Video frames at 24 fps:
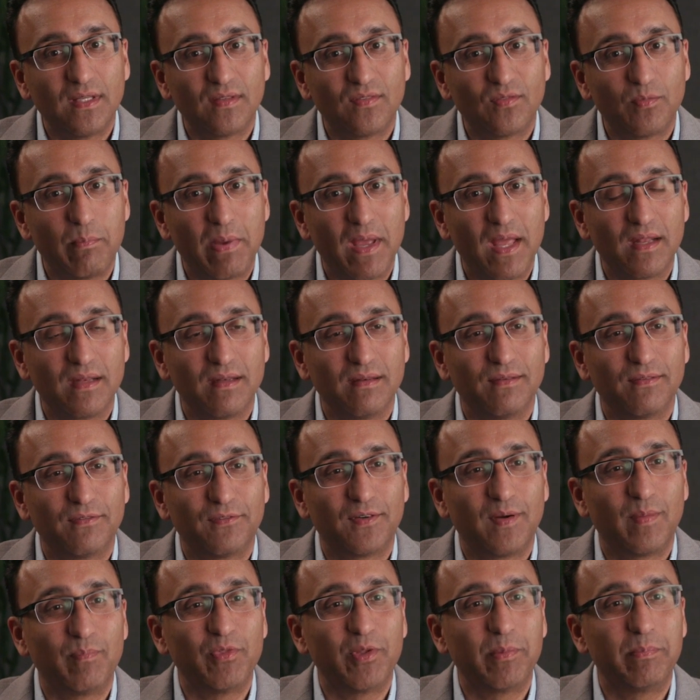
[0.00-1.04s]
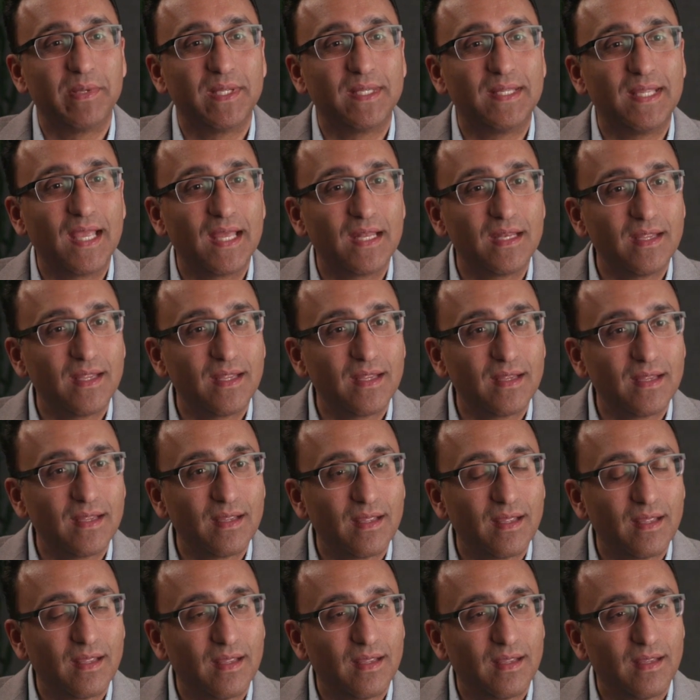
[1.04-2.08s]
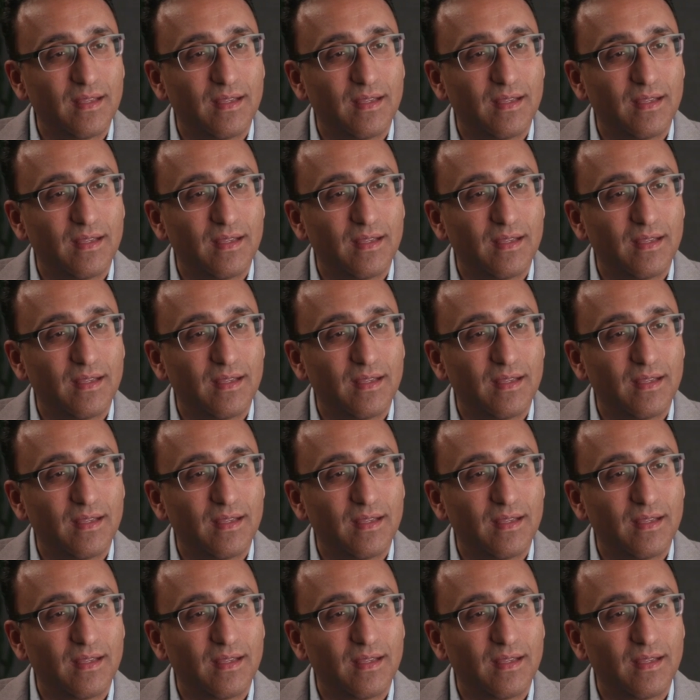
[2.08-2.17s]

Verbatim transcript: It's been from the beginning,